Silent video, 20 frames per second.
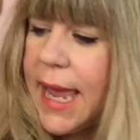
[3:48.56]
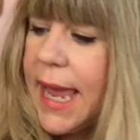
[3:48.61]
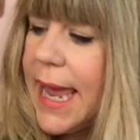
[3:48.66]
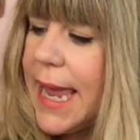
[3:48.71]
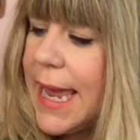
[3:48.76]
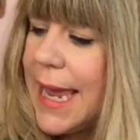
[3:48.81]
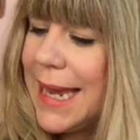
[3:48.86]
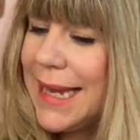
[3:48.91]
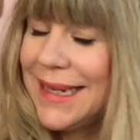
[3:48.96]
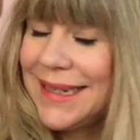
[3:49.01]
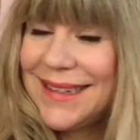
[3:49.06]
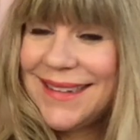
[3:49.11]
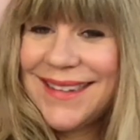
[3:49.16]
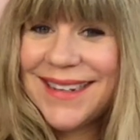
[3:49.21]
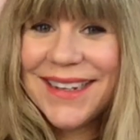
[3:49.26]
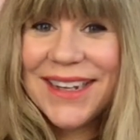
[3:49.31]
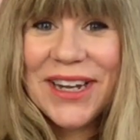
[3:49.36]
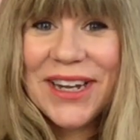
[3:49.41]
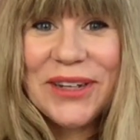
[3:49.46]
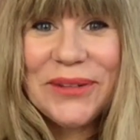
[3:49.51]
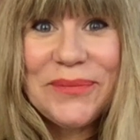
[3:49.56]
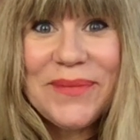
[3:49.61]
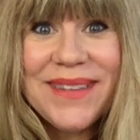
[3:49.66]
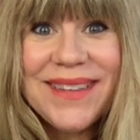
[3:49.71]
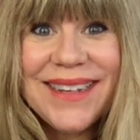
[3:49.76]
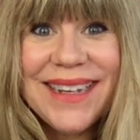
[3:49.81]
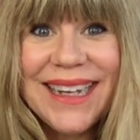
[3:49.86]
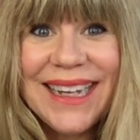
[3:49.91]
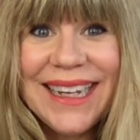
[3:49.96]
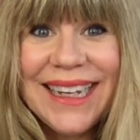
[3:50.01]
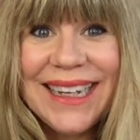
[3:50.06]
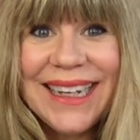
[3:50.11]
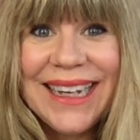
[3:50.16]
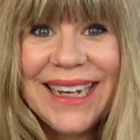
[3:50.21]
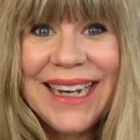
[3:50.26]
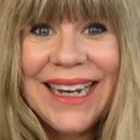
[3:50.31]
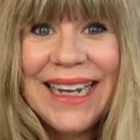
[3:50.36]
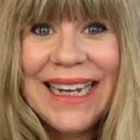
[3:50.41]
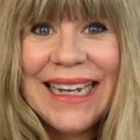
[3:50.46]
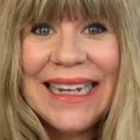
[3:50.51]
and it comes
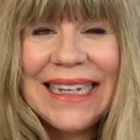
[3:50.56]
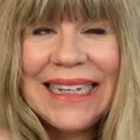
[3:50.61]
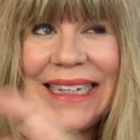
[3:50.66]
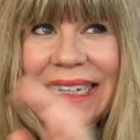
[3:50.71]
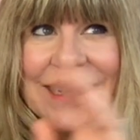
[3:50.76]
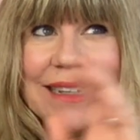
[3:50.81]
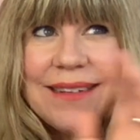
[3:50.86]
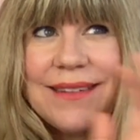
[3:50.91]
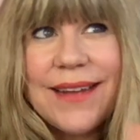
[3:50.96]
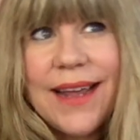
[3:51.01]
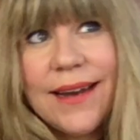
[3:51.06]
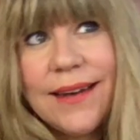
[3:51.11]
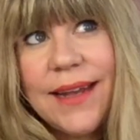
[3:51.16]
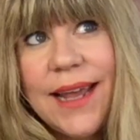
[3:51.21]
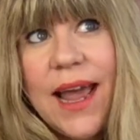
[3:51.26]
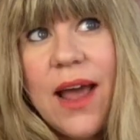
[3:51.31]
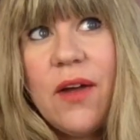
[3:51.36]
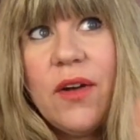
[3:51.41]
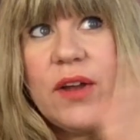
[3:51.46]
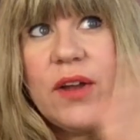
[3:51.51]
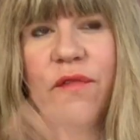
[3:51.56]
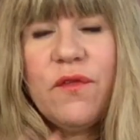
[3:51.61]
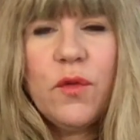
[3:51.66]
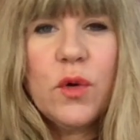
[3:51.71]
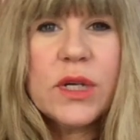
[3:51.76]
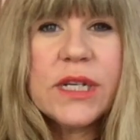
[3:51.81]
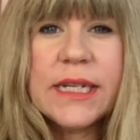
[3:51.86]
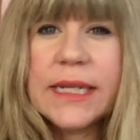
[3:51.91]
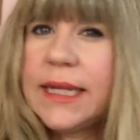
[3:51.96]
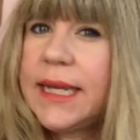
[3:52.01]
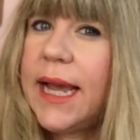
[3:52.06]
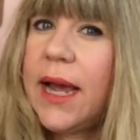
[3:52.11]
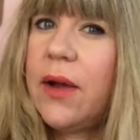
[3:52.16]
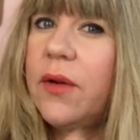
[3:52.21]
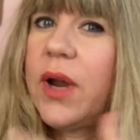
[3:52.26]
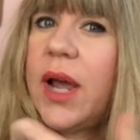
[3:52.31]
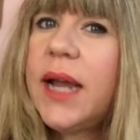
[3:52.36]
in 10 count and 14 count.